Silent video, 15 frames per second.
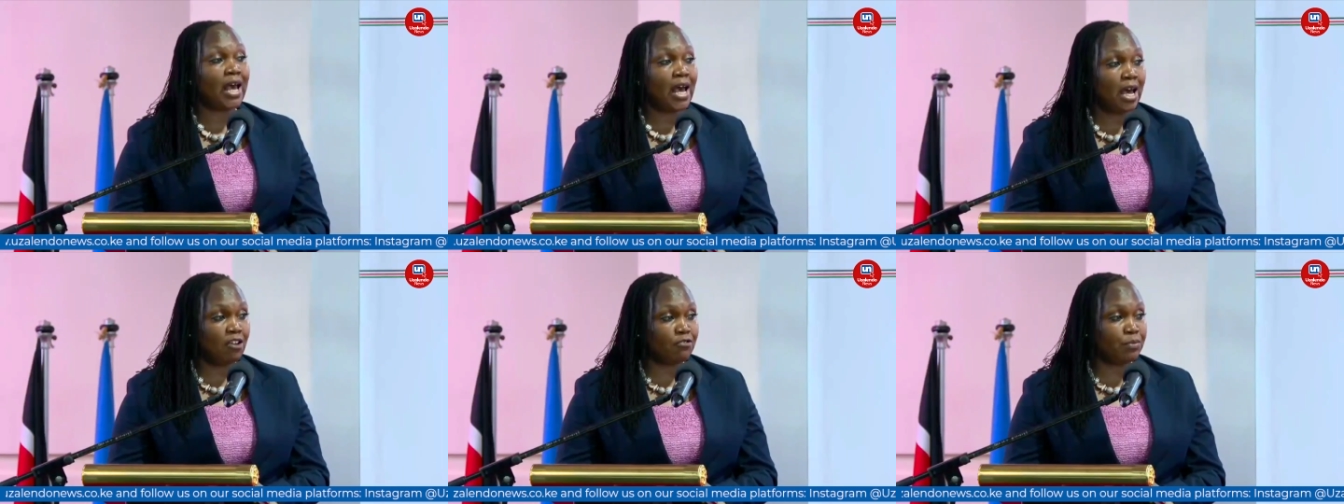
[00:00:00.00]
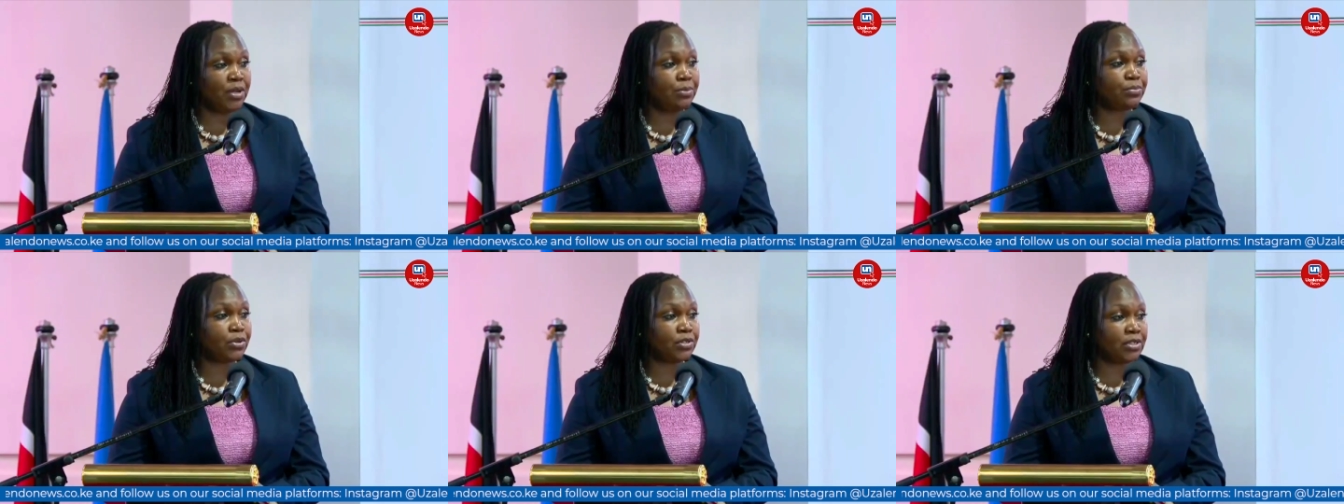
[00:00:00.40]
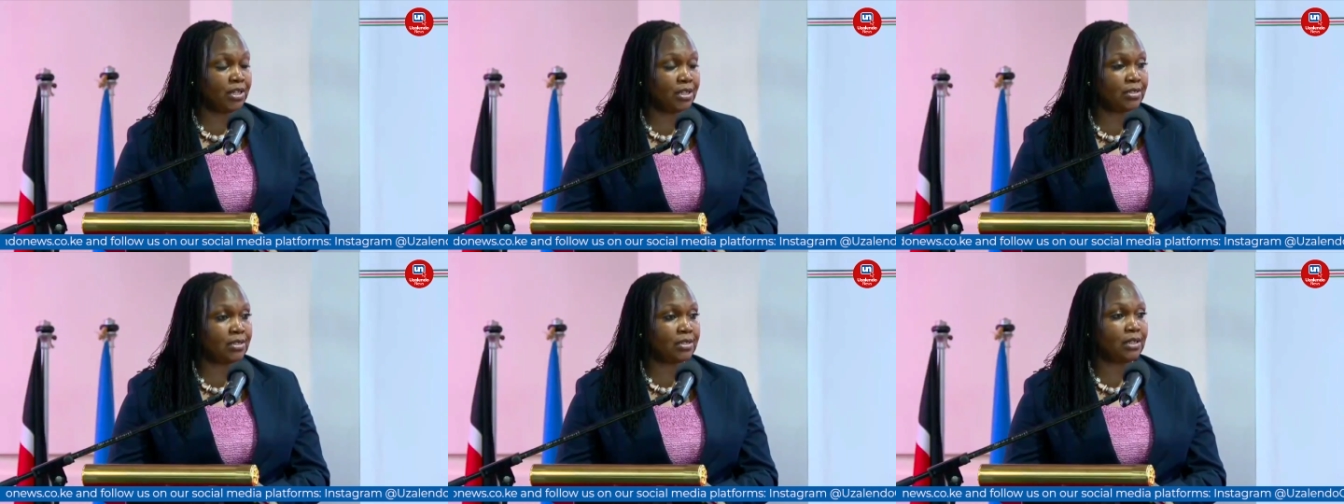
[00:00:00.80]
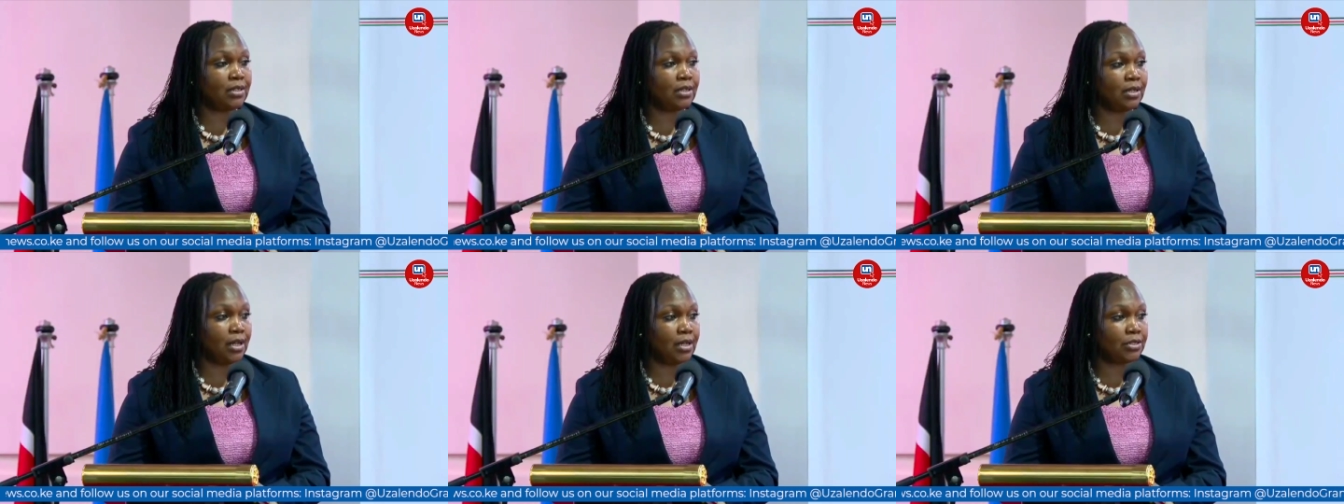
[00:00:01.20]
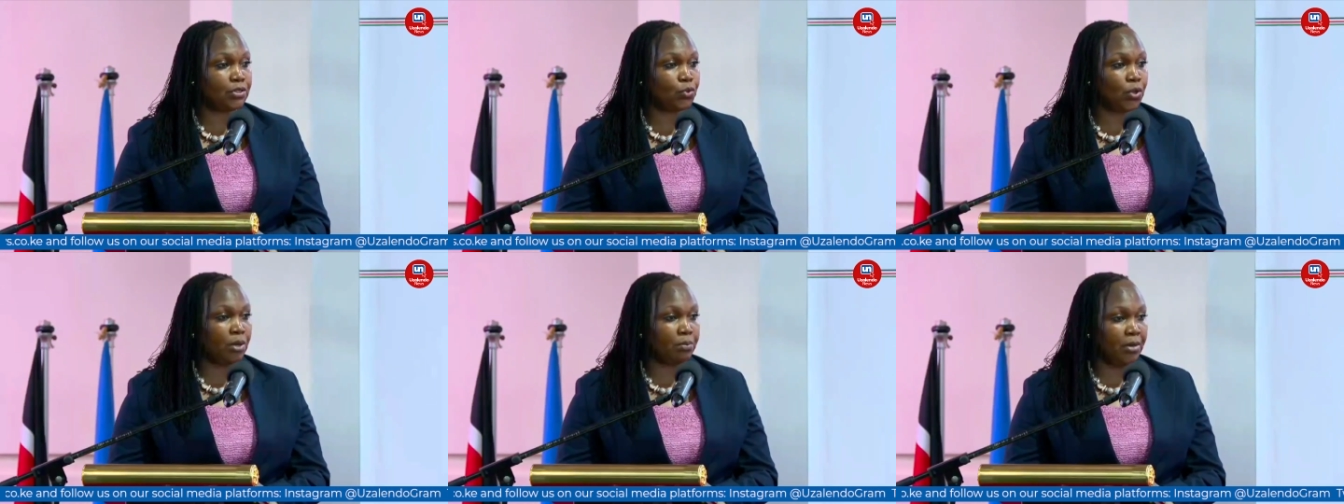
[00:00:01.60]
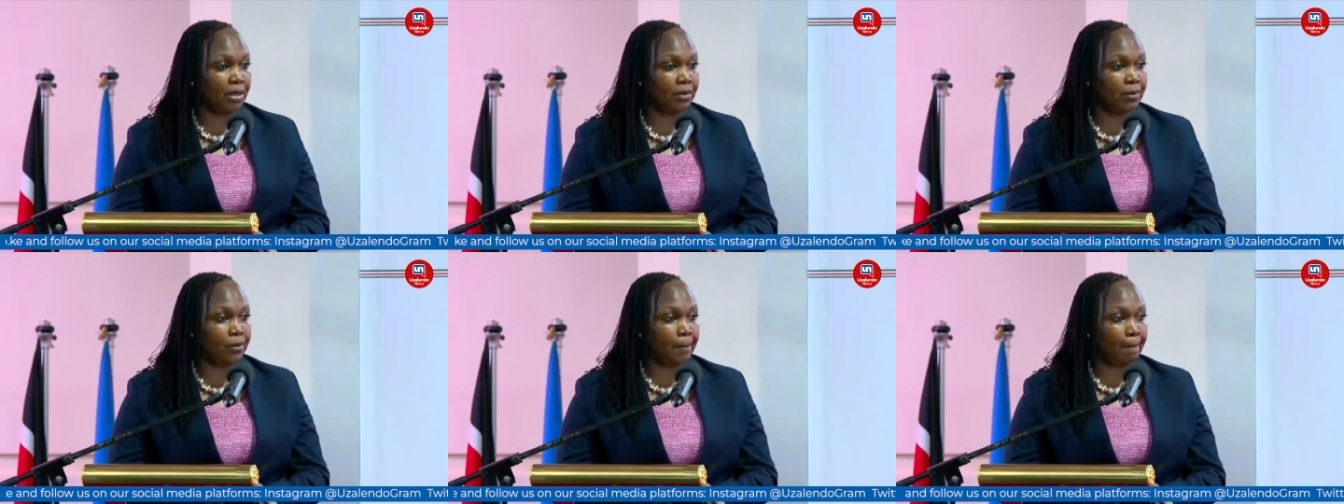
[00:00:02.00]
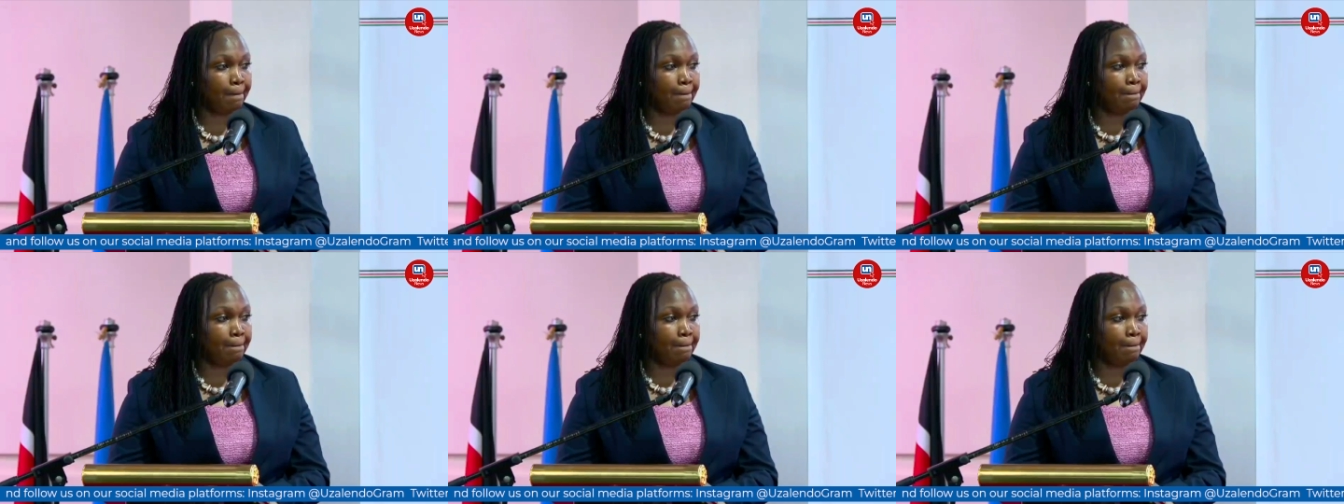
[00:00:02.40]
have been processed in the last 1 month.